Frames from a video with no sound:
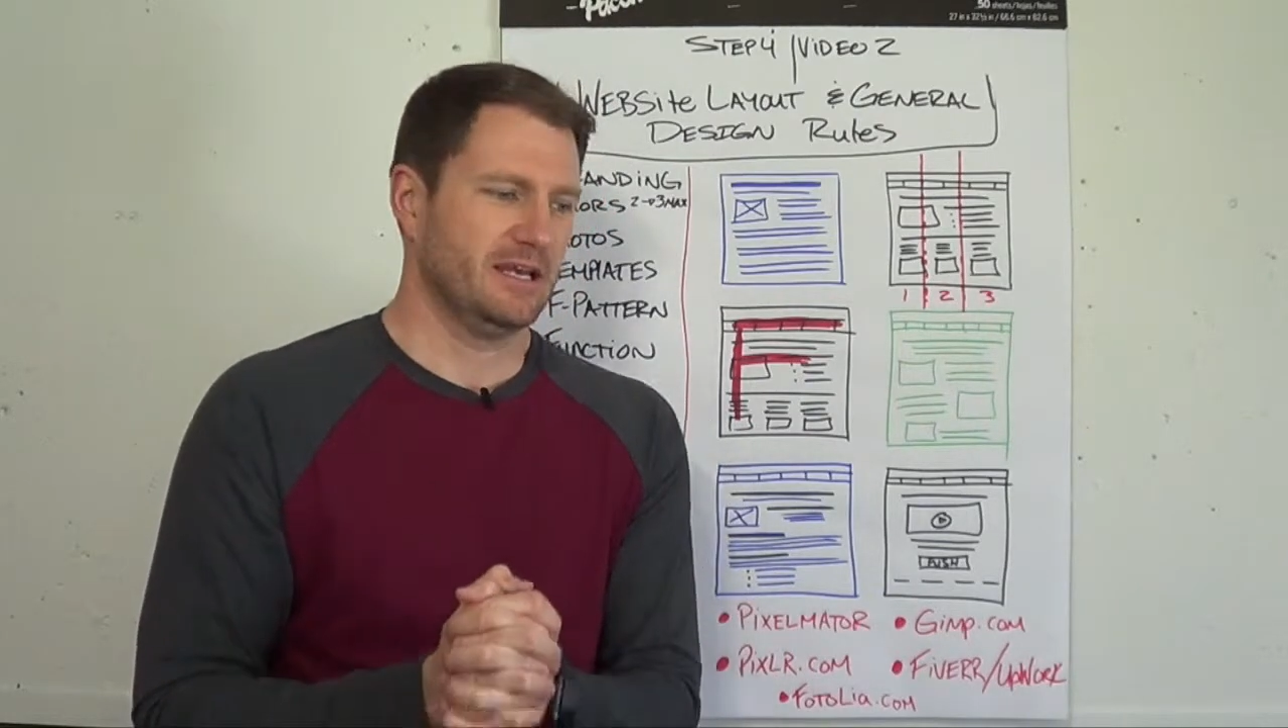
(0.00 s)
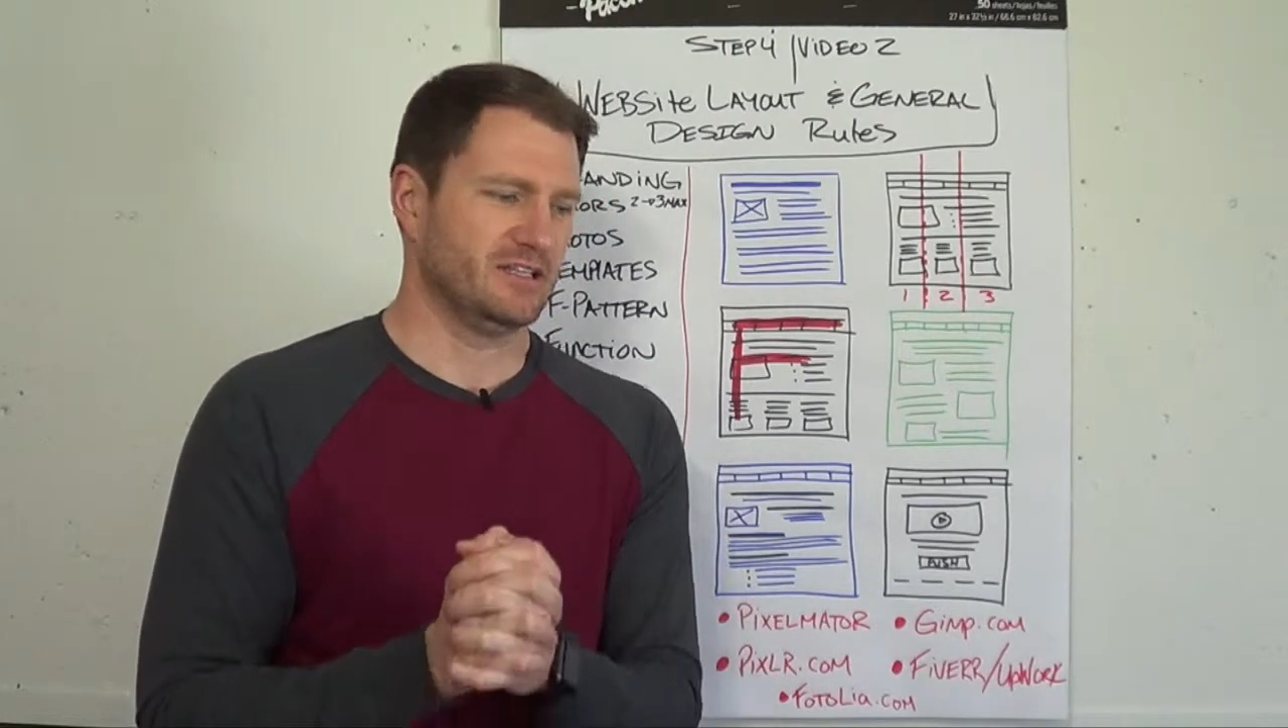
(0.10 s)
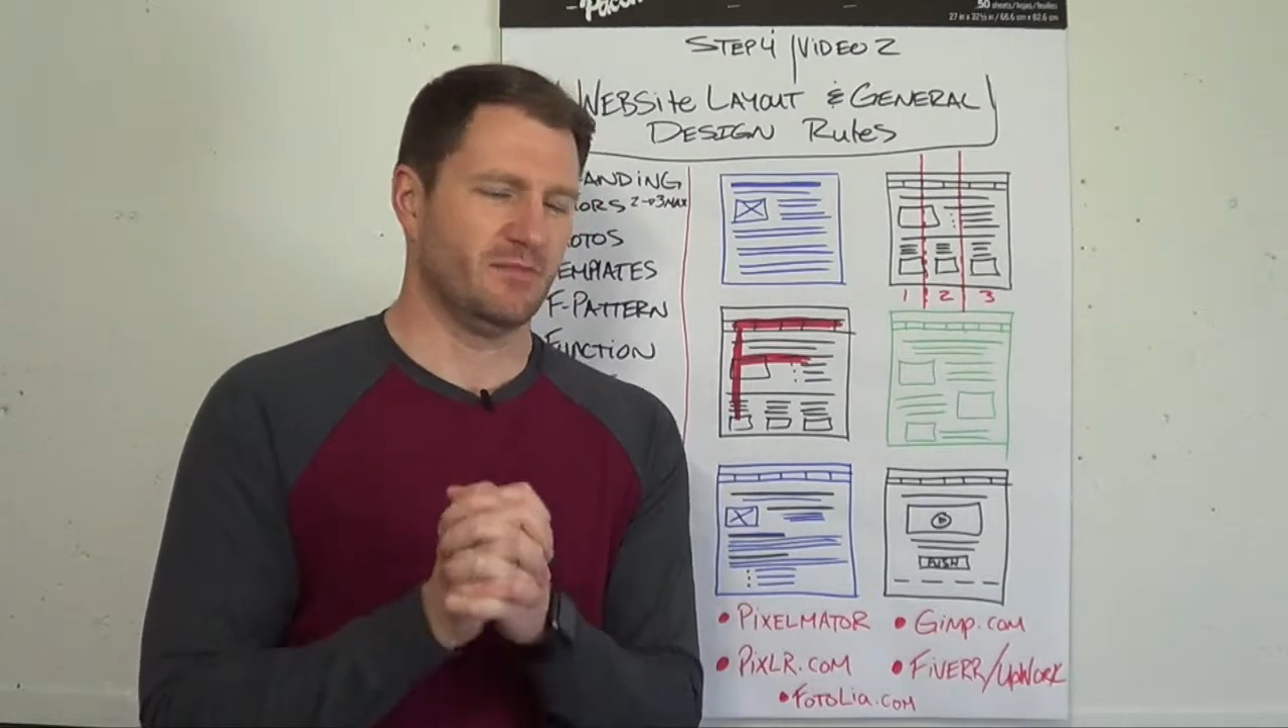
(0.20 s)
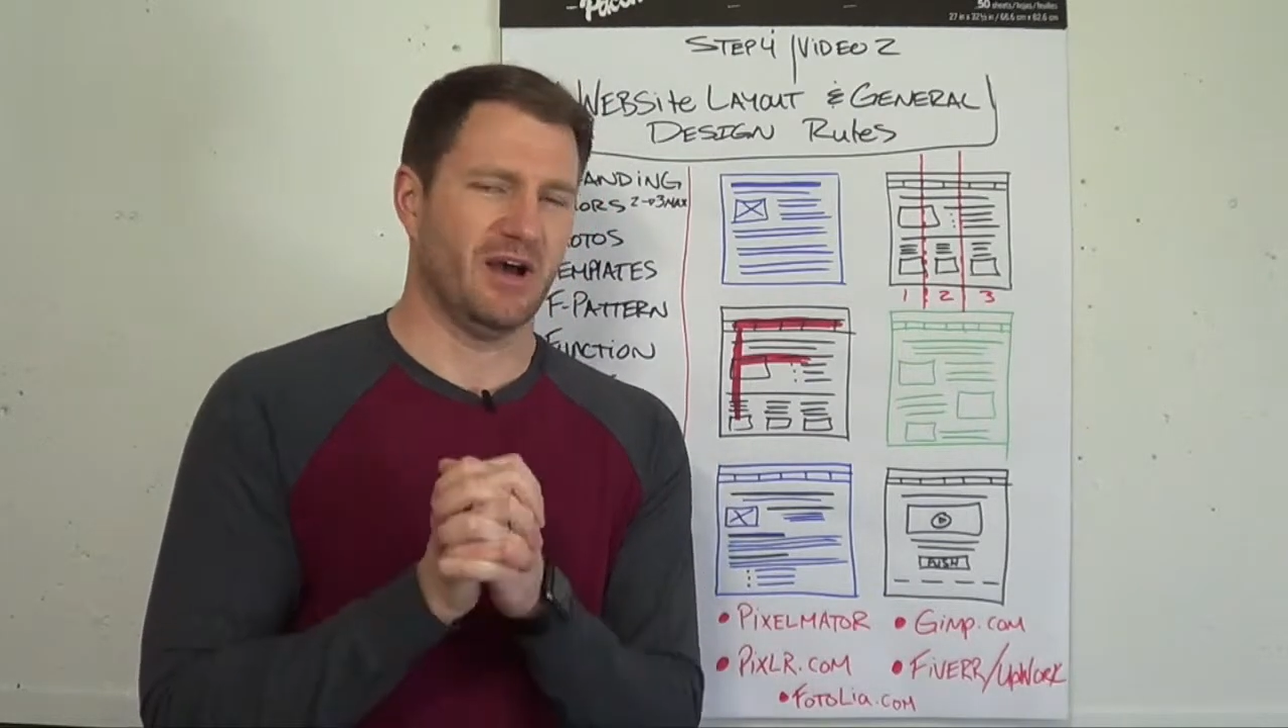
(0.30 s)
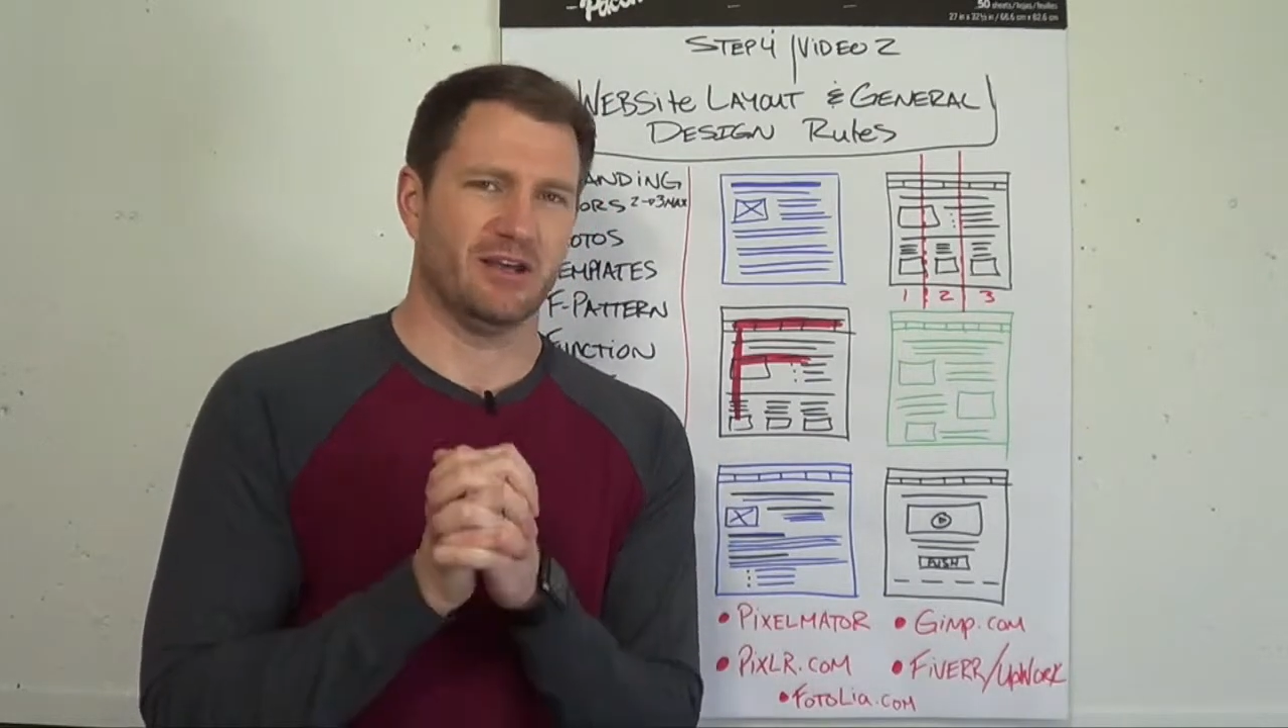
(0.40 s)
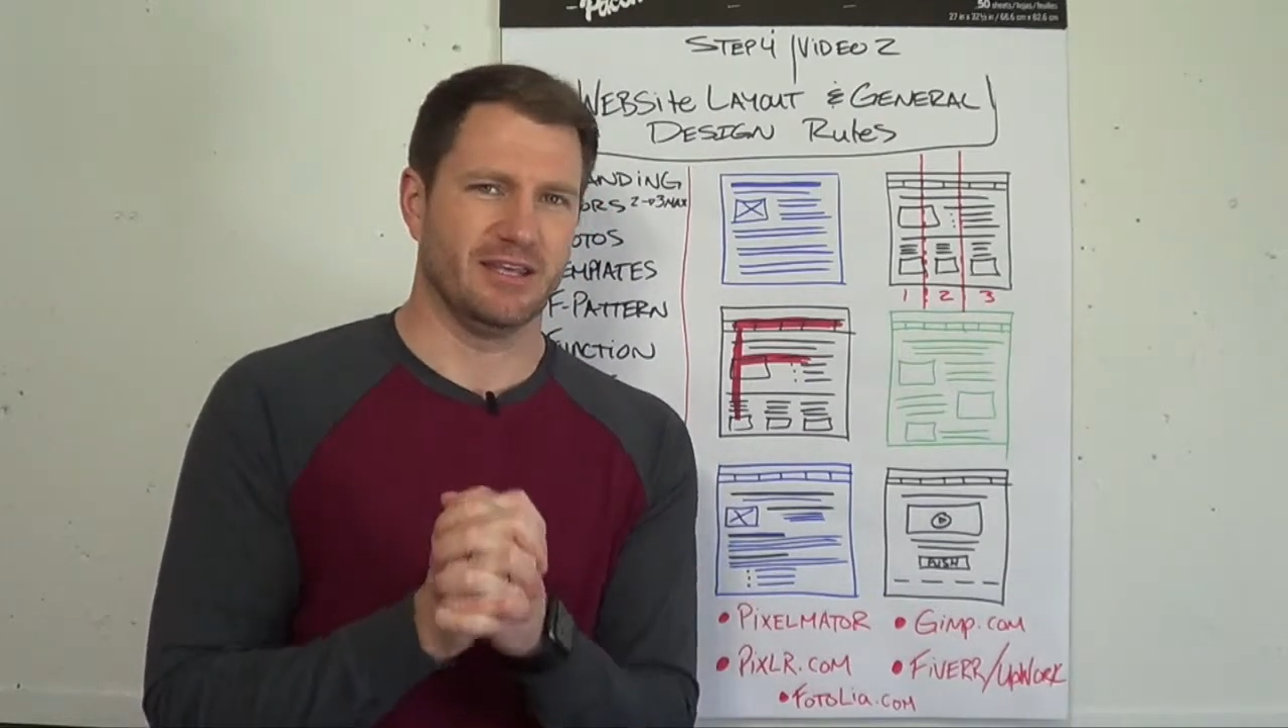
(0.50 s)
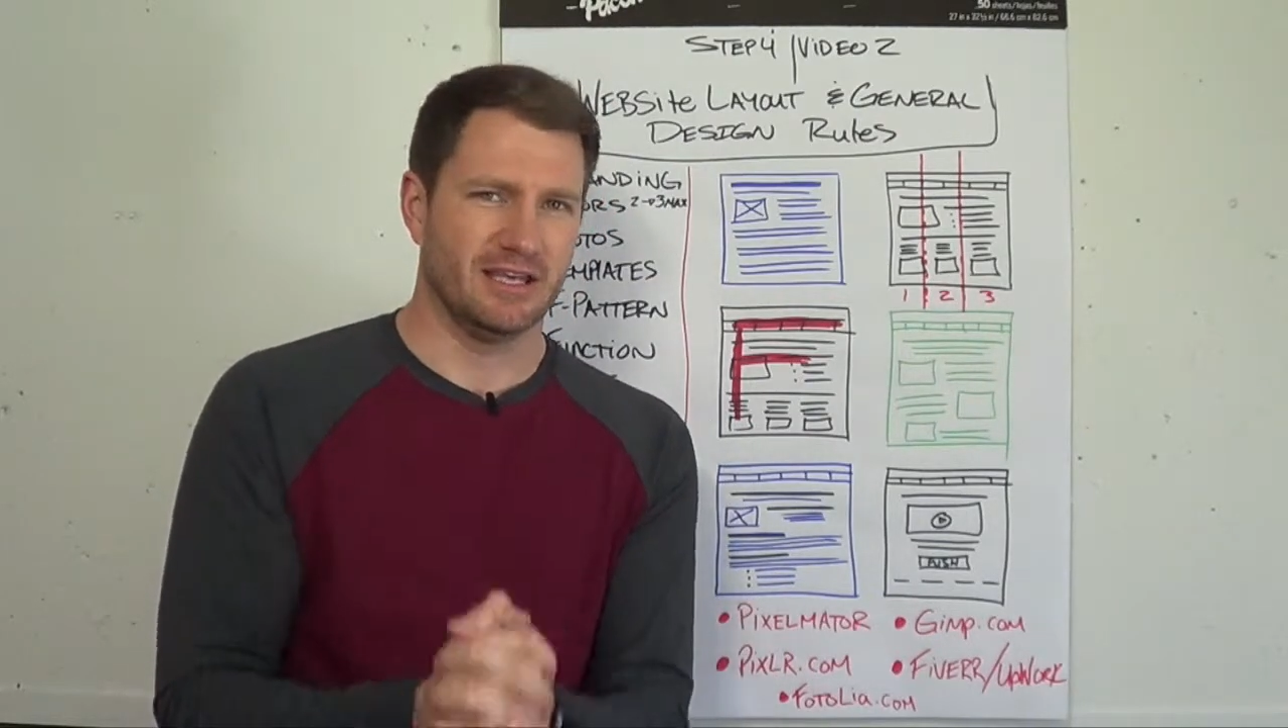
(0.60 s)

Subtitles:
It's about